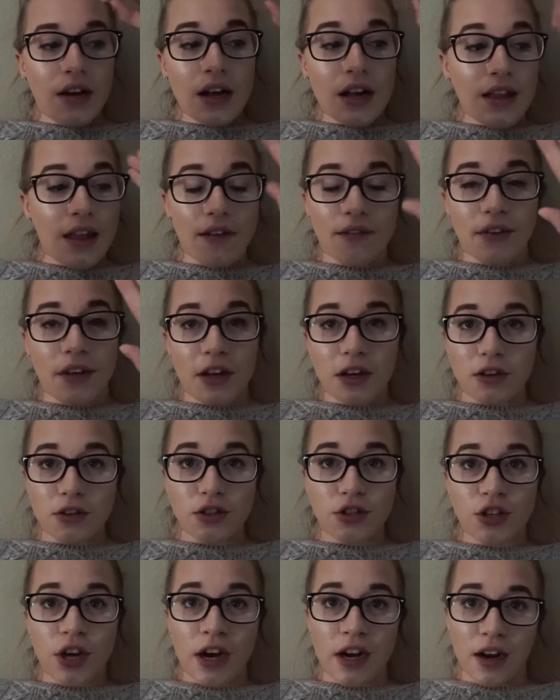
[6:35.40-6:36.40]
And that video
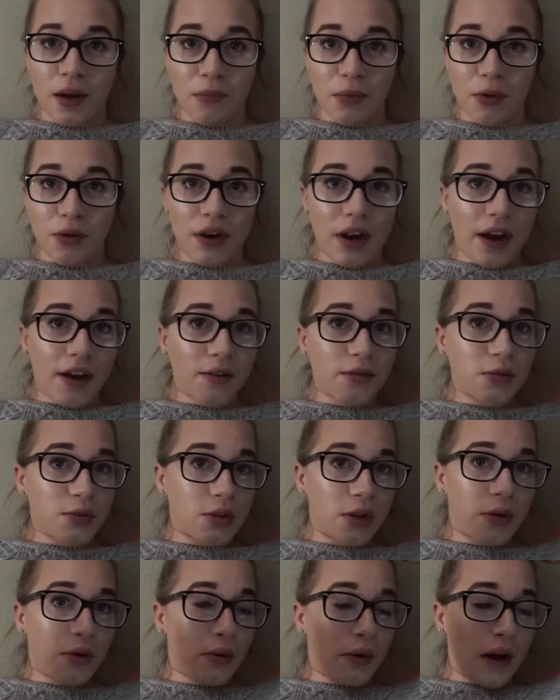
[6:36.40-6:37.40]
is trying to upload now,
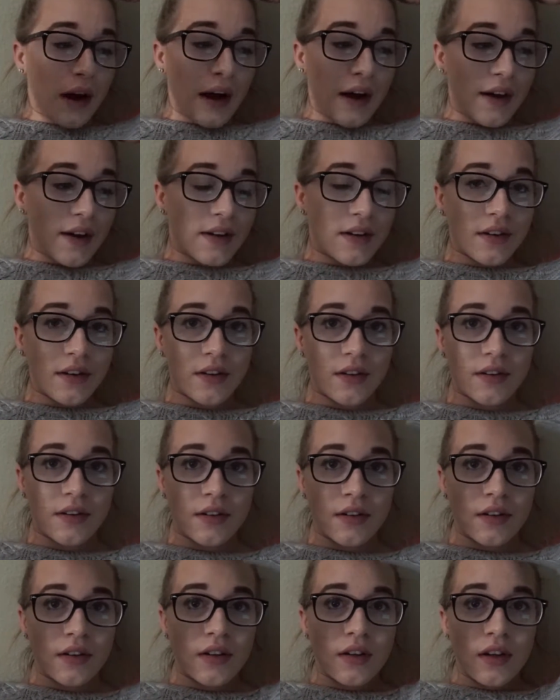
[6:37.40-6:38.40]
so I
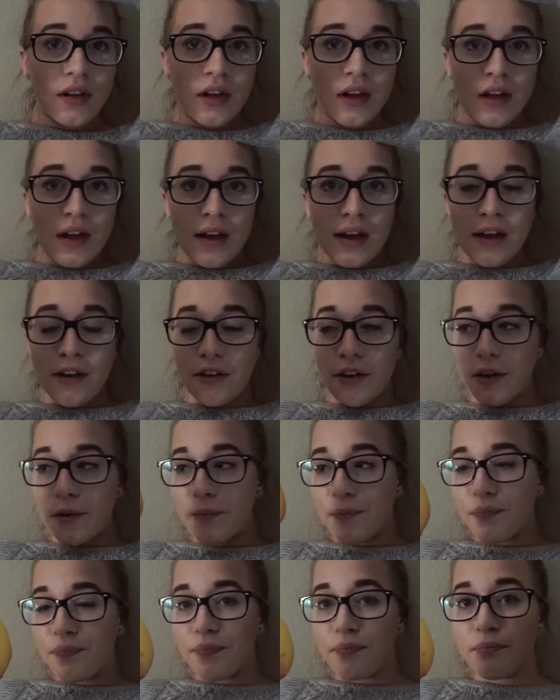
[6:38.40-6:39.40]
don't
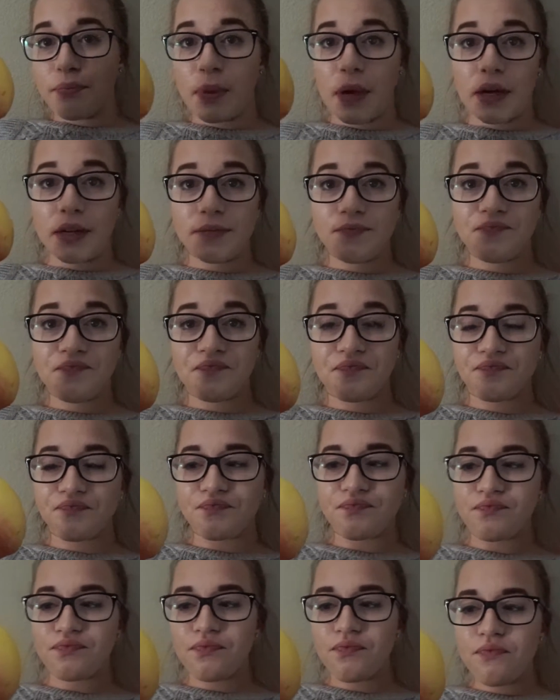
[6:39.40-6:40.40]
know. But
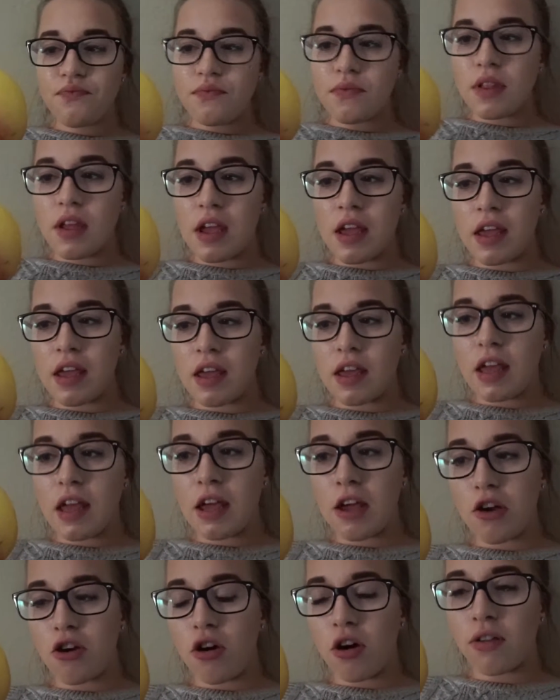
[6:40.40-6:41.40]

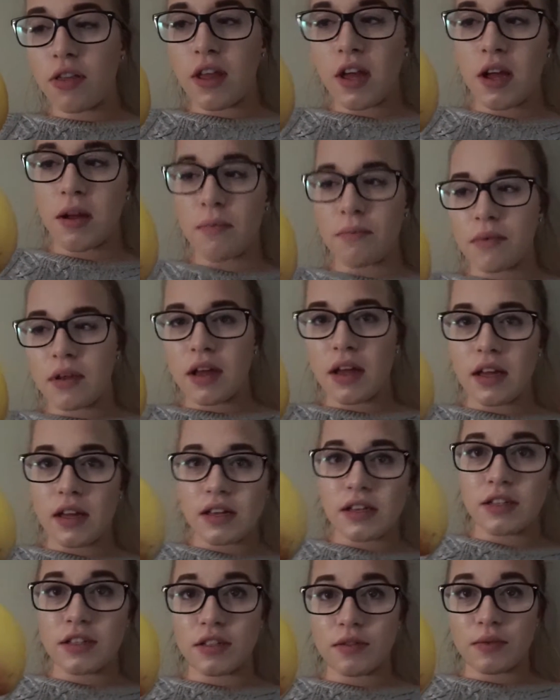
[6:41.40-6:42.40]
he called them
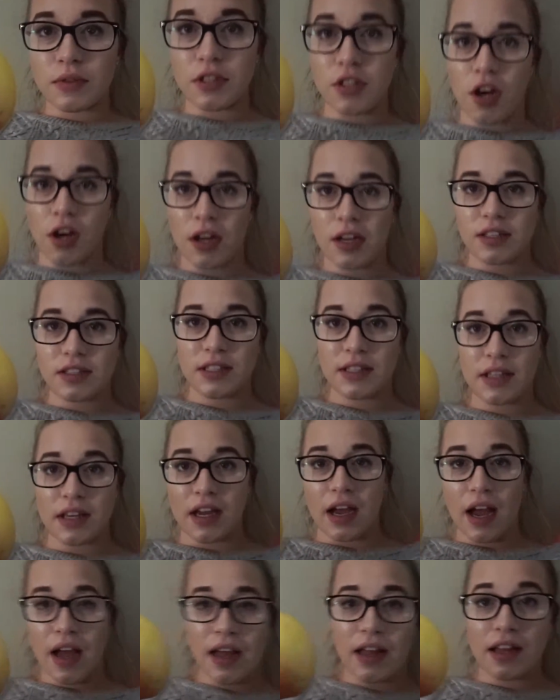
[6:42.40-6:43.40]
and was talking to the
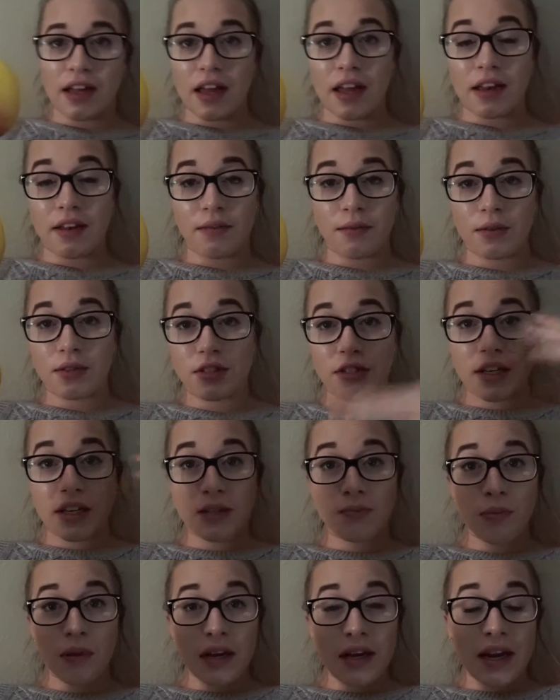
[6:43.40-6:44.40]
guy and was
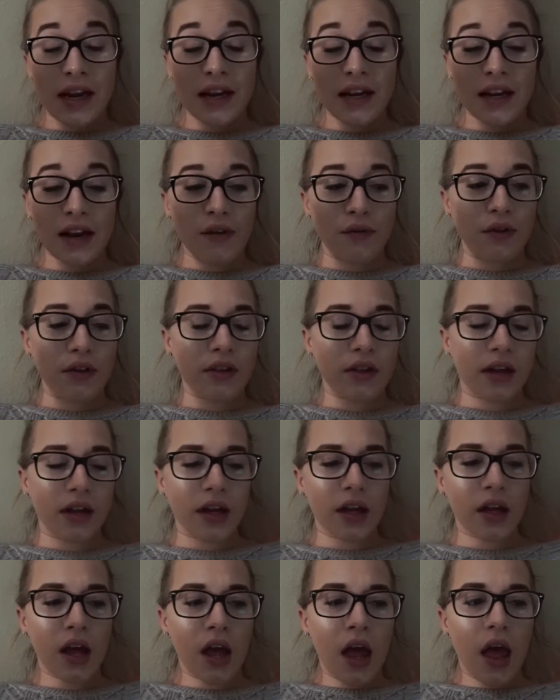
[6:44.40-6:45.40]
explaining
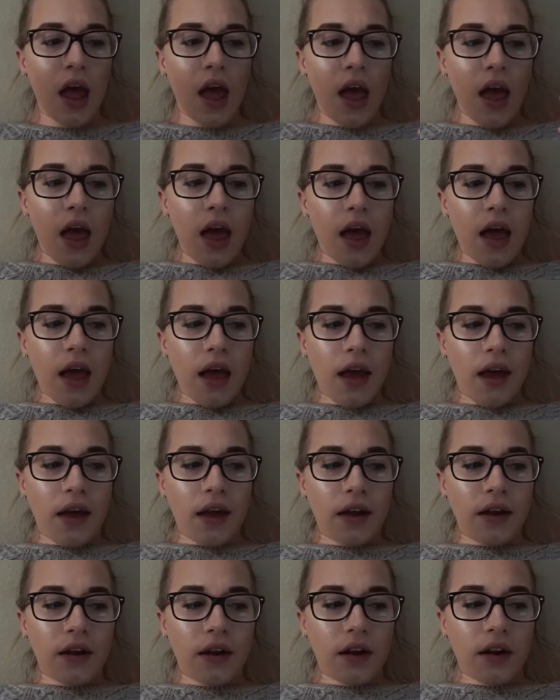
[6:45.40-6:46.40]
everything.
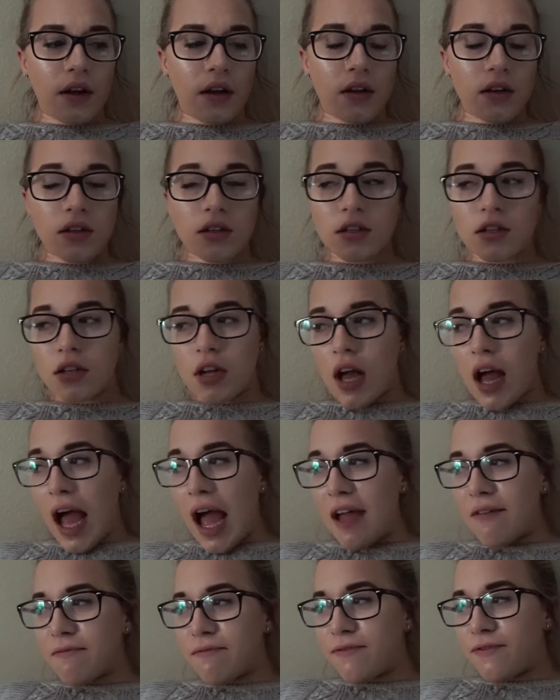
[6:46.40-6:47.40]
And
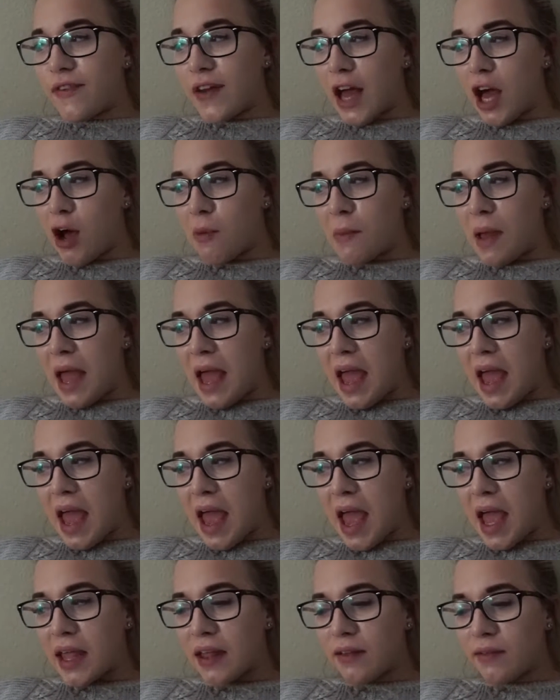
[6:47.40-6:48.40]
I'm
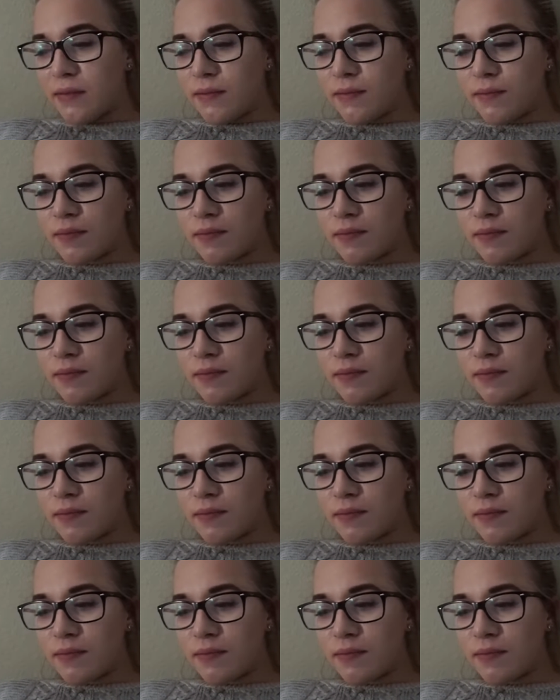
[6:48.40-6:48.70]
filming!